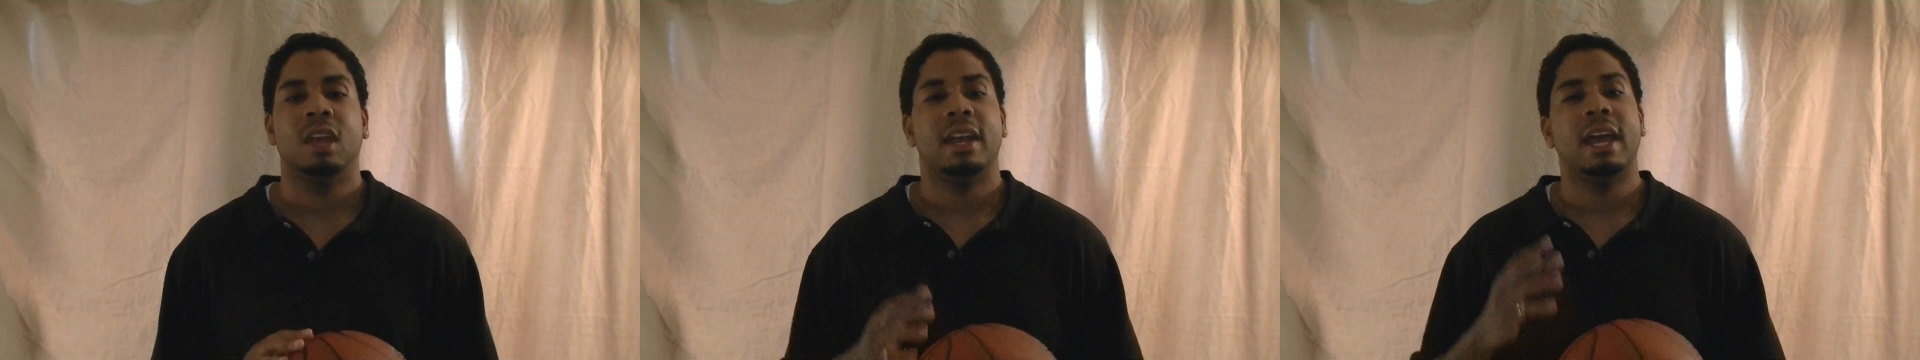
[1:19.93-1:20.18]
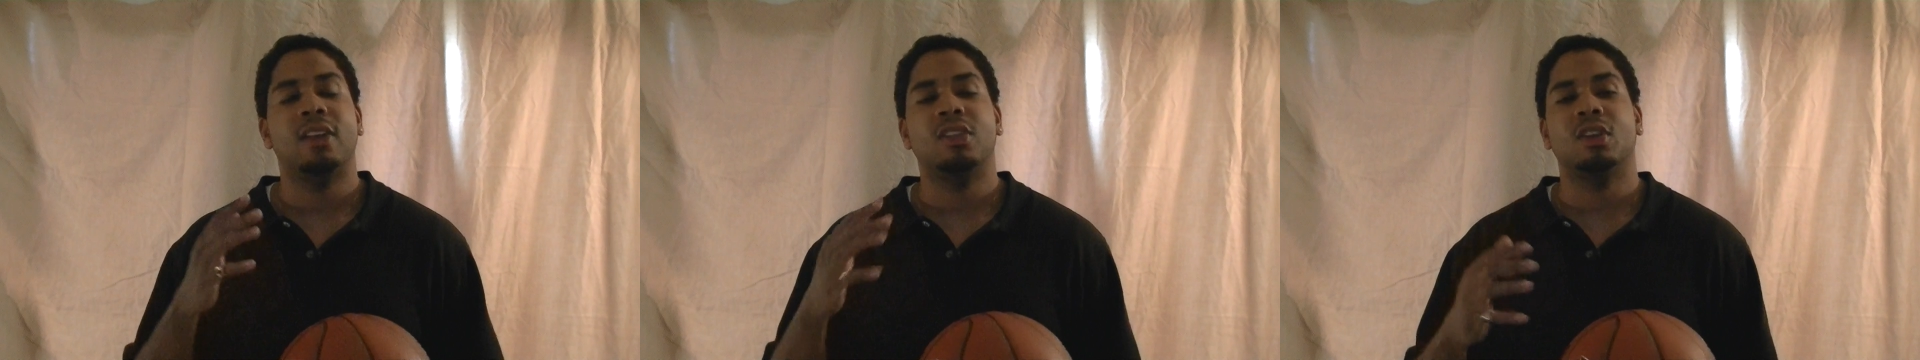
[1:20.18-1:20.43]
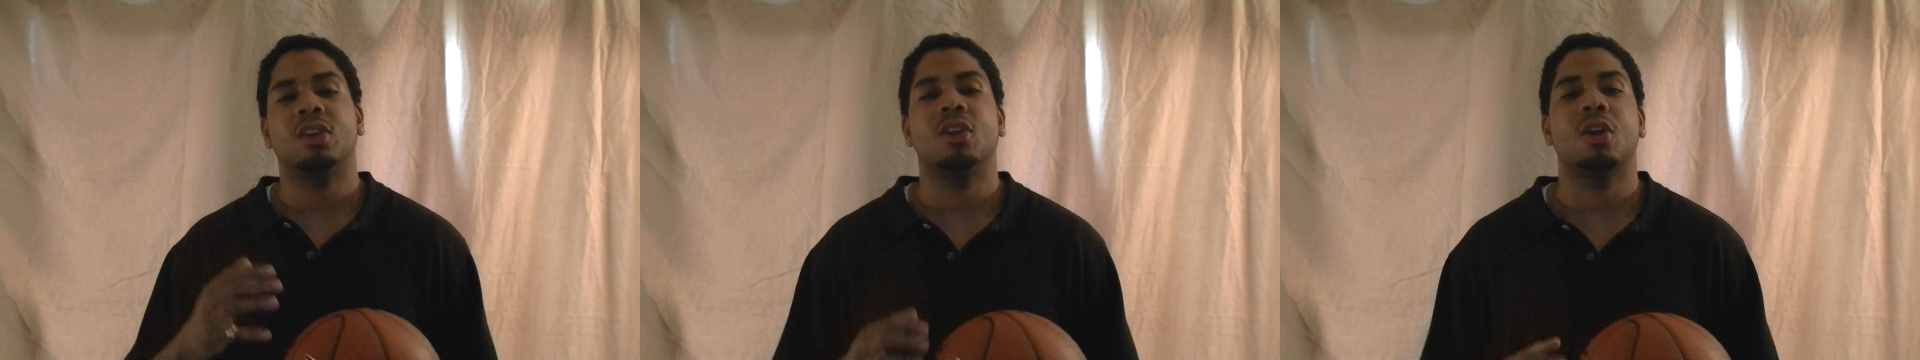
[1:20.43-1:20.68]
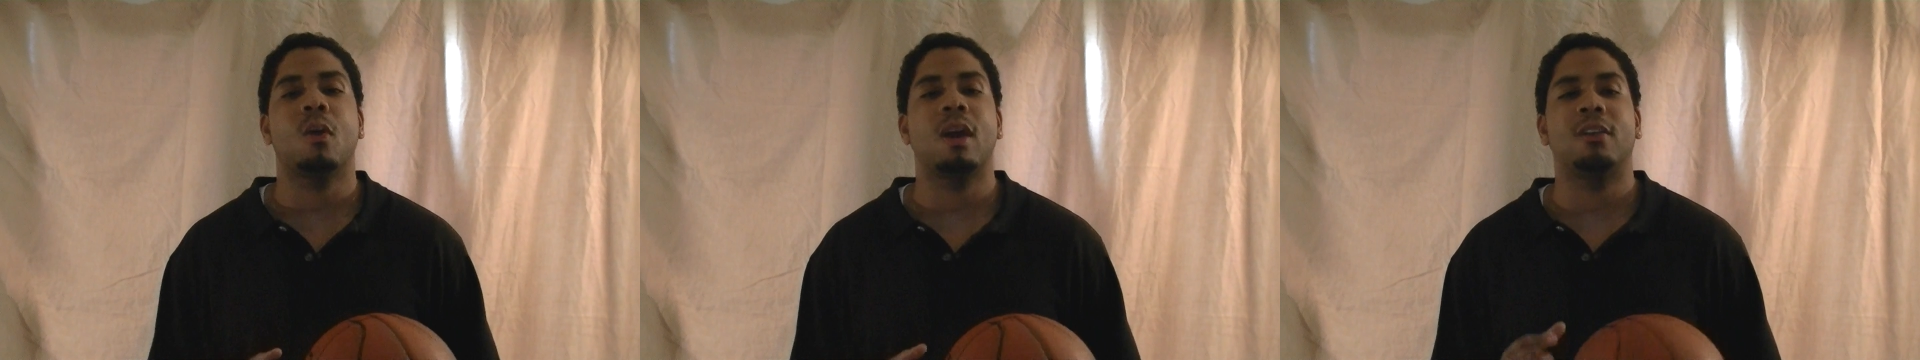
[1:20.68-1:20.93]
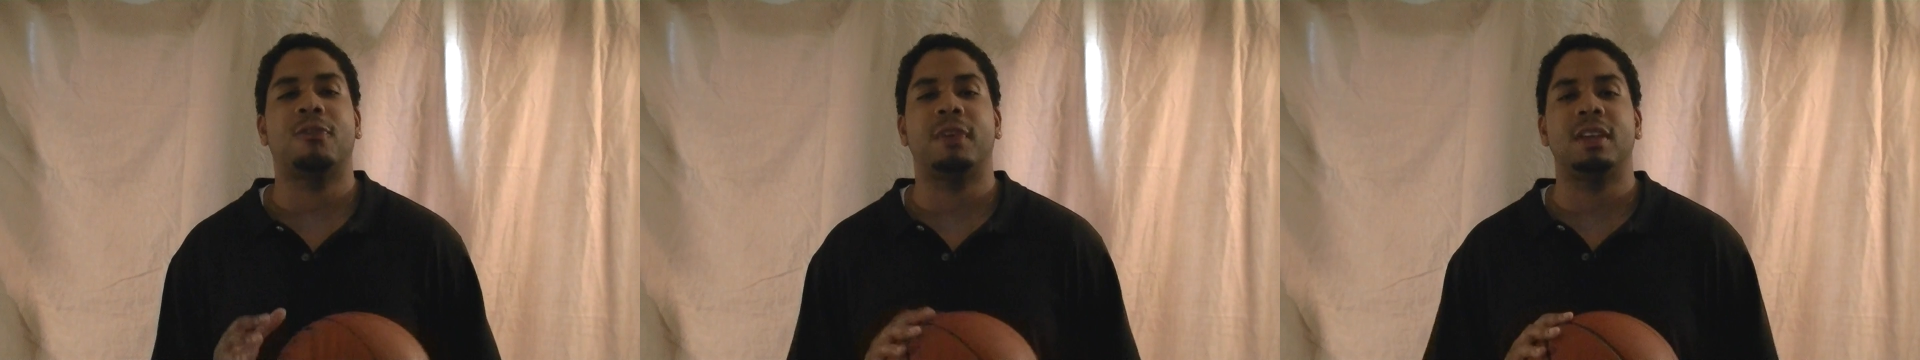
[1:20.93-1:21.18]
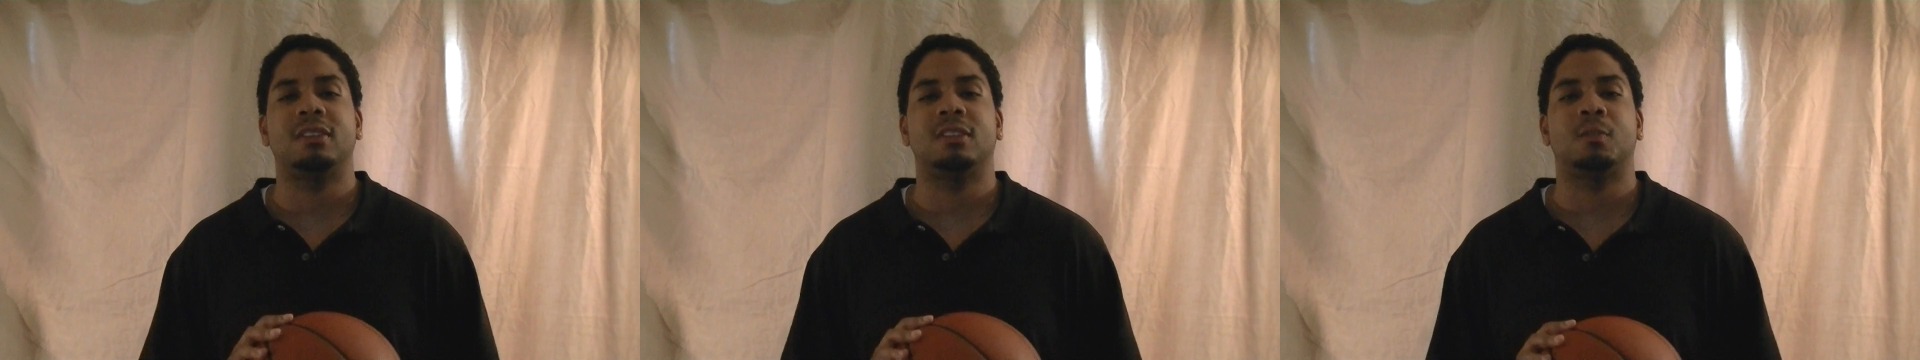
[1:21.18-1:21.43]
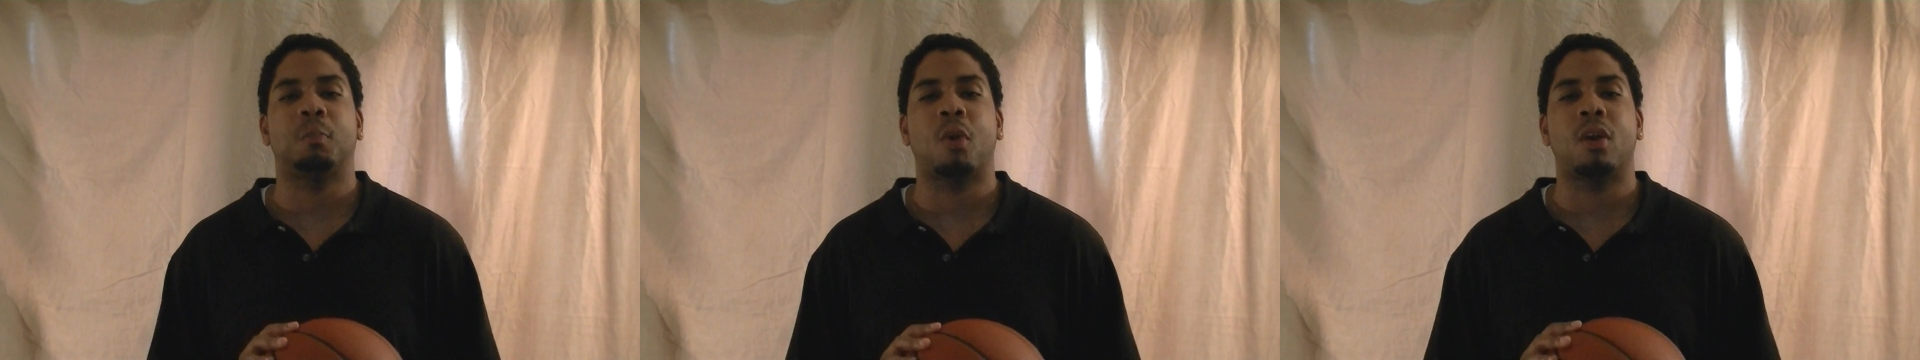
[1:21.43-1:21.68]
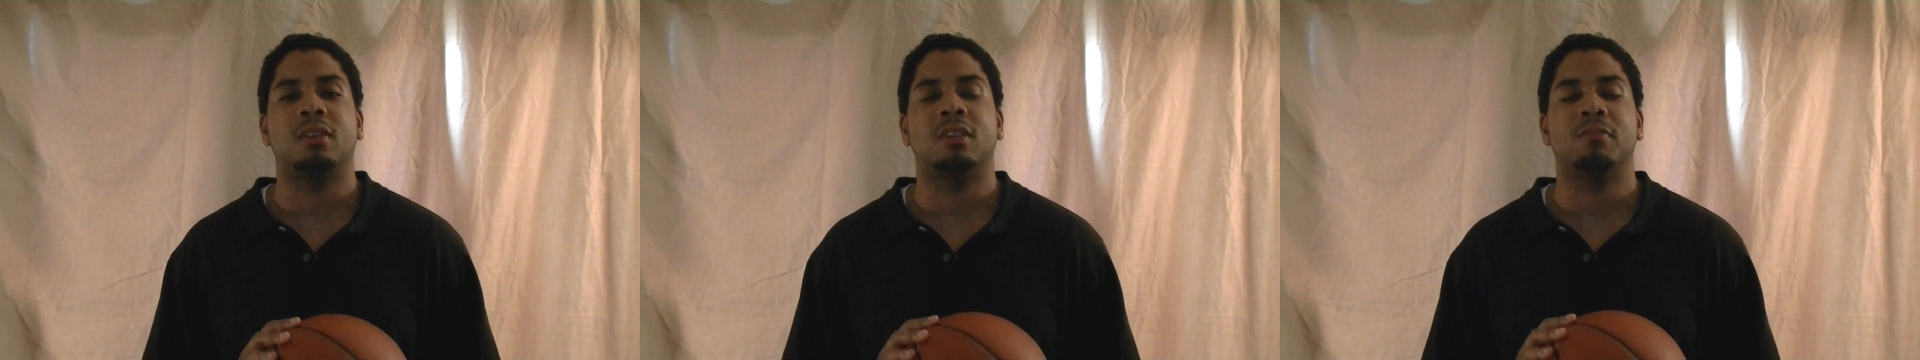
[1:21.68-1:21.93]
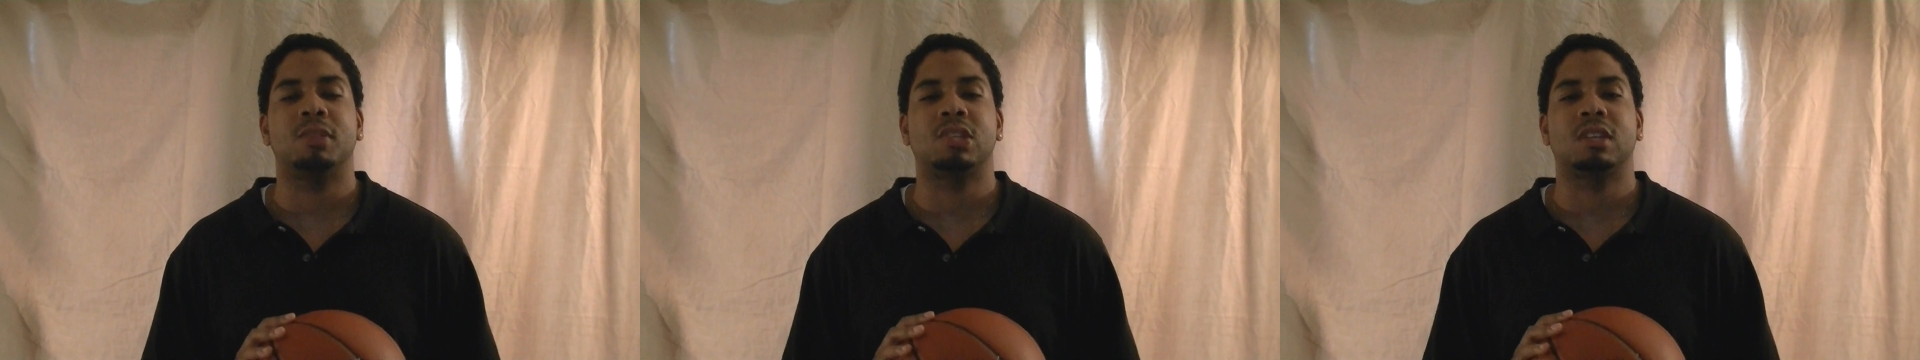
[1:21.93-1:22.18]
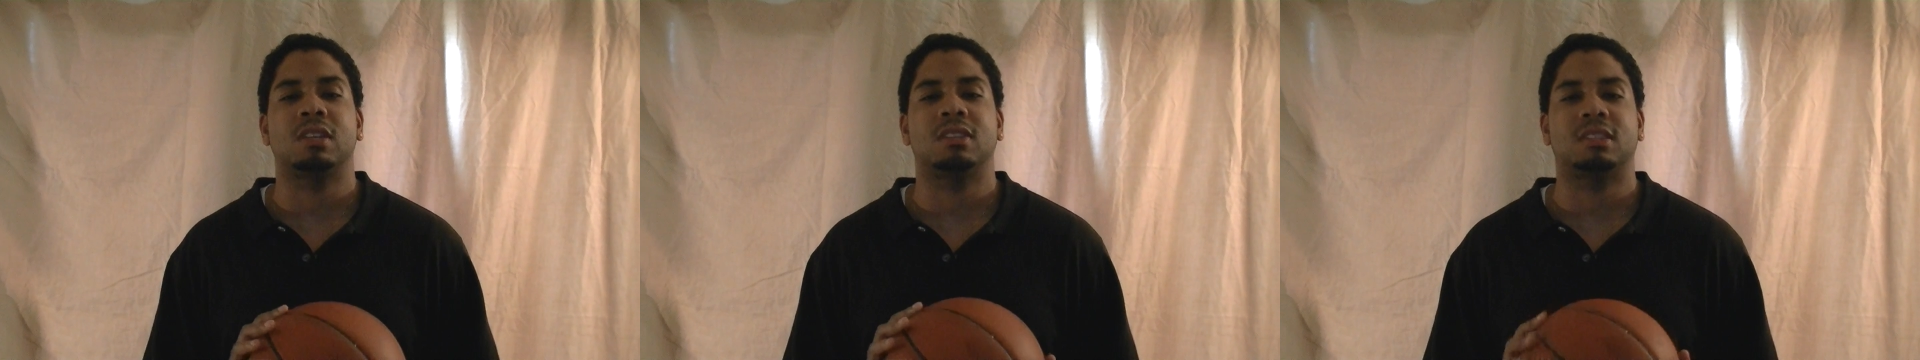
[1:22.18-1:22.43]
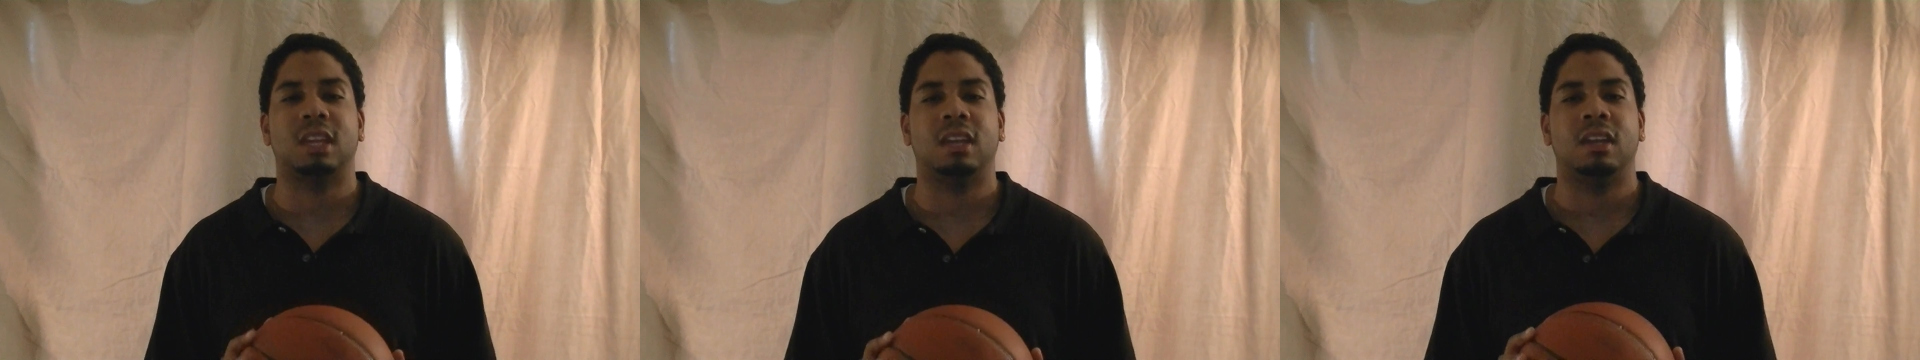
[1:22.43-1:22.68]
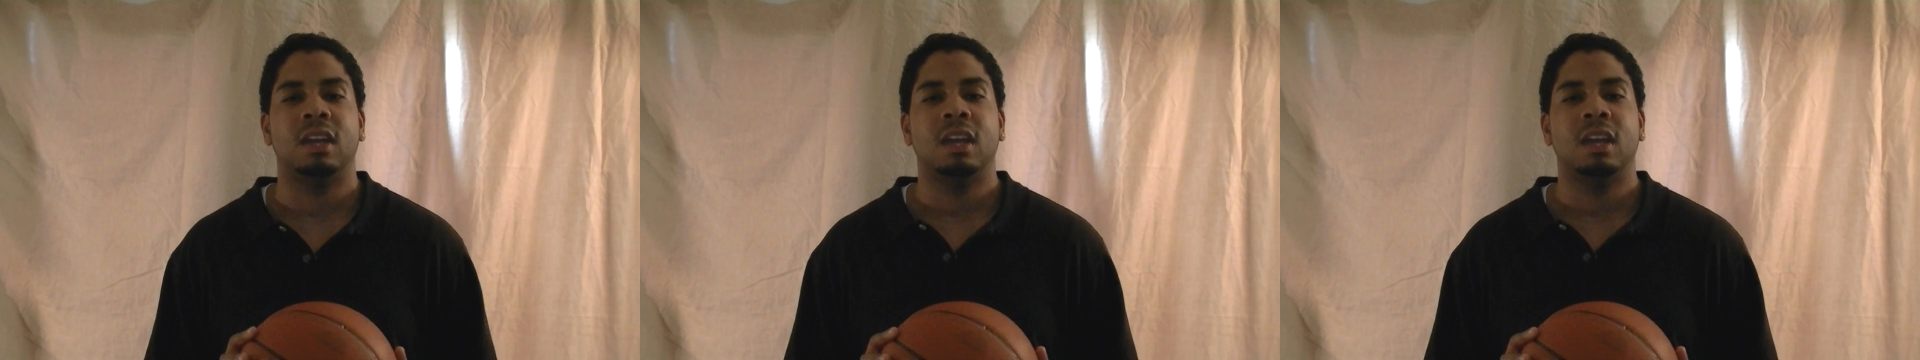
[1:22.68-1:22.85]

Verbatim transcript: Now they're going to go on to face the Spartans of Michigan State.